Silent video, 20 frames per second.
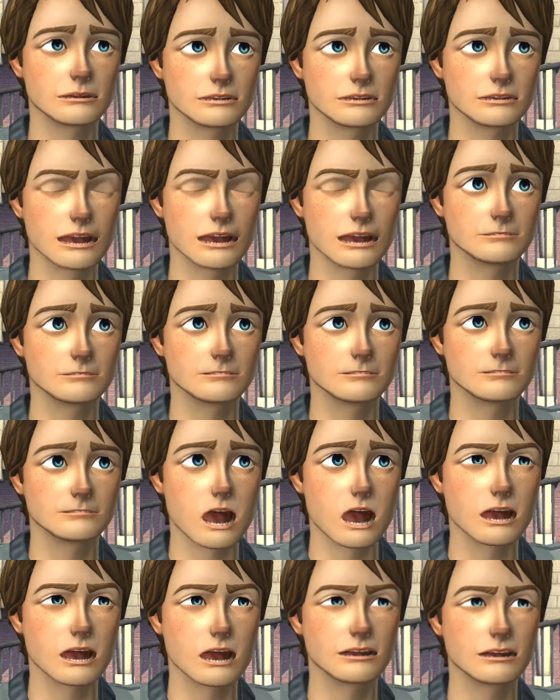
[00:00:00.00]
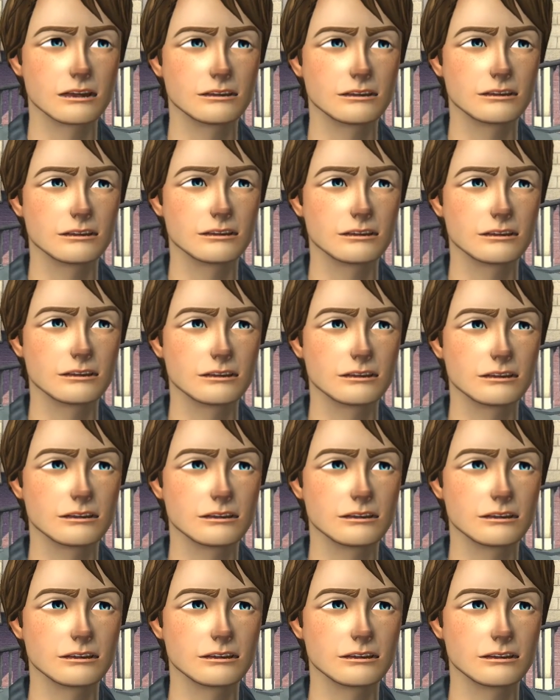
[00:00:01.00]
Citizen Brown?
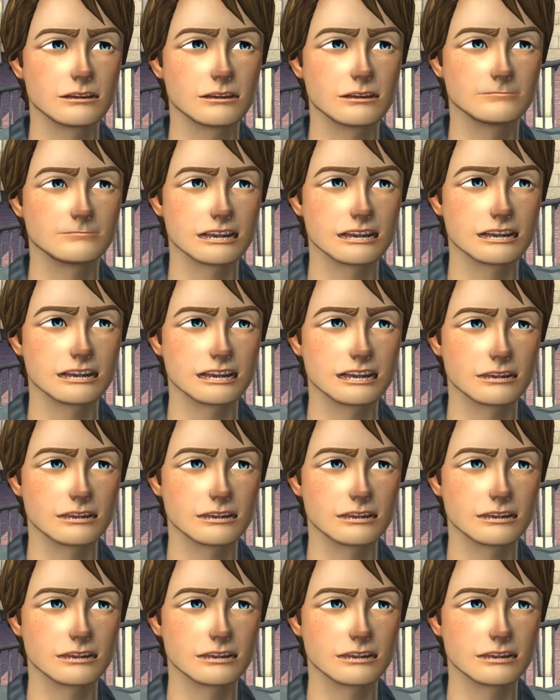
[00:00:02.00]
Because he's gonna fix Emmett?